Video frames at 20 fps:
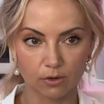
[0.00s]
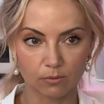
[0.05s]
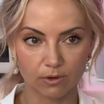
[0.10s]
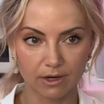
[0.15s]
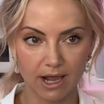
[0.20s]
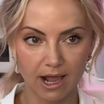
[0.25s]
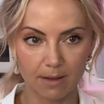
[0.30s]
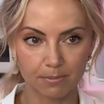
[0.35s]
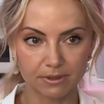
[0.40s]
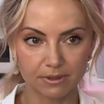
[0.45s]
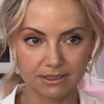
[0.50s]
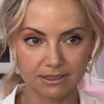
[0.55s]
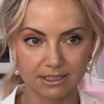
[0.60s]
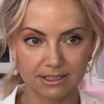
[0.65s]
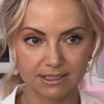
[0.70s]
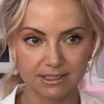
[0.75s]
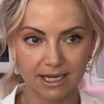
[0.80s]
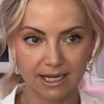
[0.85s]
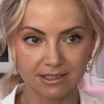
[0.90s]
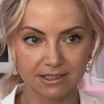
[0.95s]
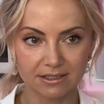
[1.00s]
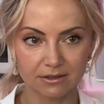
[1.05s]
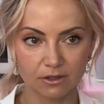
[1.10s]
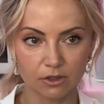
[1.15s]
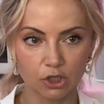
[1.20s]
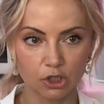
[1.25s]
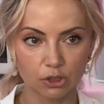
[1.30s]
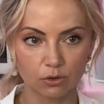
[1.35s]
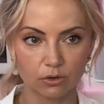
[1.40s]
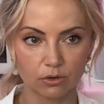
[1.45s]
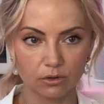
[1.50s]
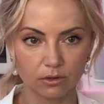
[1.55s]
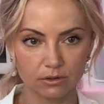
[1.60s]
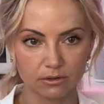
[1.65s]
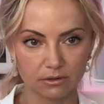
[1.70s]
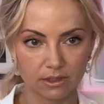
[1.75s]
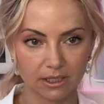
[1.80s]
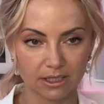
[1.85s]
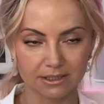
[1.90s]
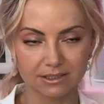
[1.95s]
what happens is it's in a good
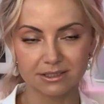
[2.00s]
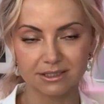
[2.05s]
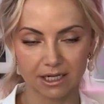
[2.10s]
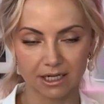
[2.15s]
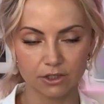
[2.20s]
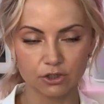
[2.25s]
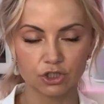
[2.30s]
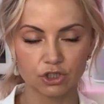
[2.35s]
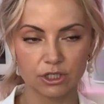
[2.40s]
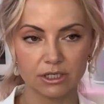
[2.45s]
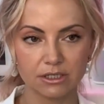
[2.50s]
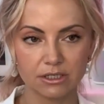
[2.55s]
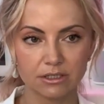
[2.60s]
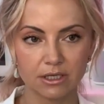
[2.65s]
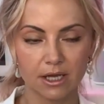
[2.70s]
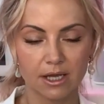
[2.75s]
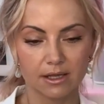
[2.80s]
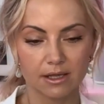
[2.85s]
old Excel sheet